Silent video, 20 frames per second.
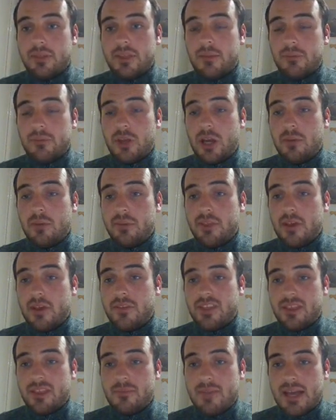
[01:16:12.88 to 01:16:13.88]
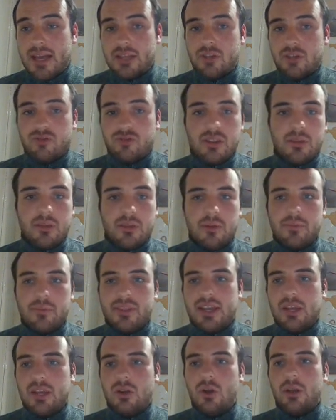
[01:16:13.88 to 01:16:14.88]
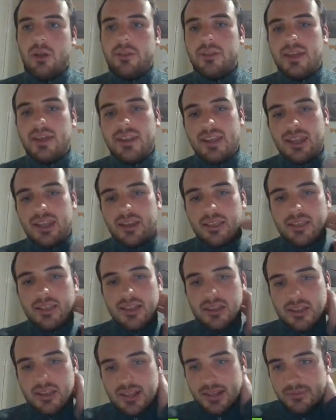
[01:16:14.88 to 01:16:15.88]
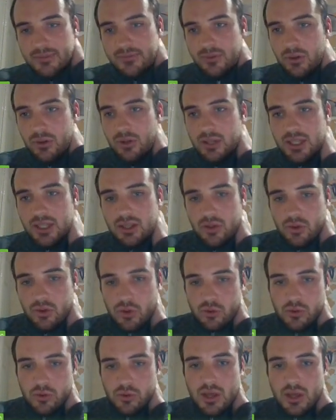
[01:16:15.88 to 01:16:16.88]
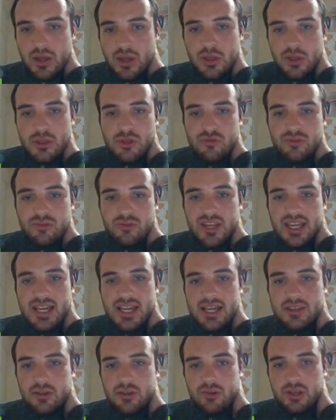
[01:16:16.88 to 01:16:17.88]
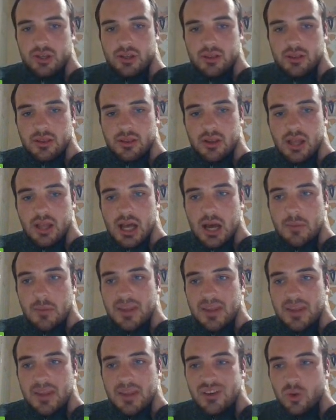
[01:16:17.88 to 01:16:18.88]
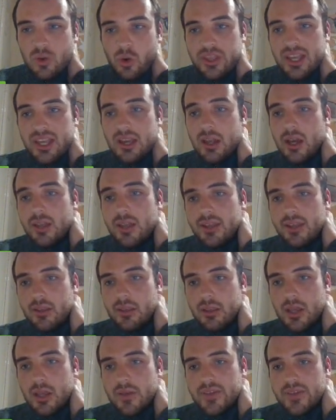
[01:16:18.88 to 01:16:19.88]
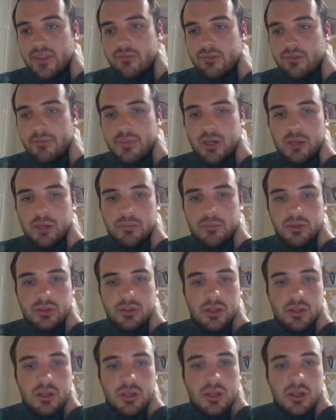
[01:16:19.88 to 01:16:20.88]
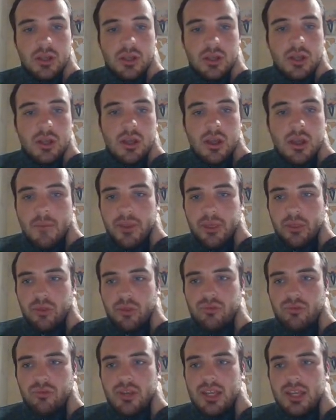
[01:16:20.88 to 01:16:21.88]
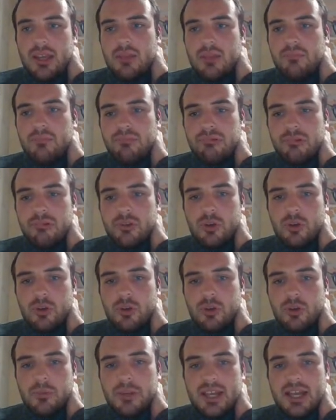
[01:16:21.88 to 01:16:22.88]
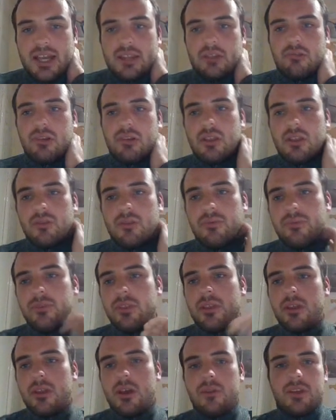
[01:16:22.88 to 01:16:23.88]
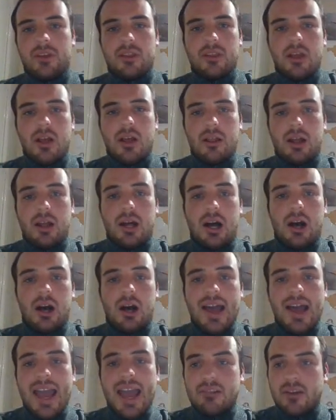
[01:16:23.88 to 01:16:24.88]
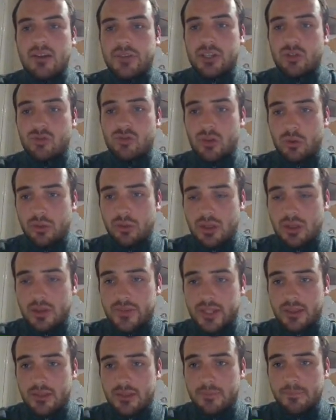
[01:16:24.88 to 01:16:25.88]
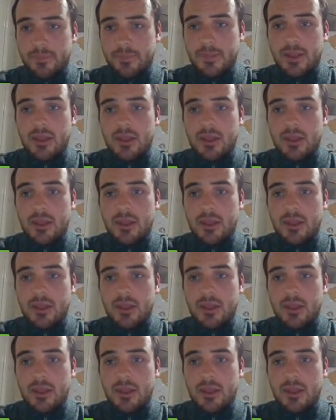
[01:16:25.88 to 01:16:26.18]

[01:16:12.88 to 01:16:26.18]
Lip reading: Sometimes services are mandatory, sometimes they are not. And they essentially fall into three categories. Ignore the alerting service for a moment. The three predominant categories of service are air traffic control service.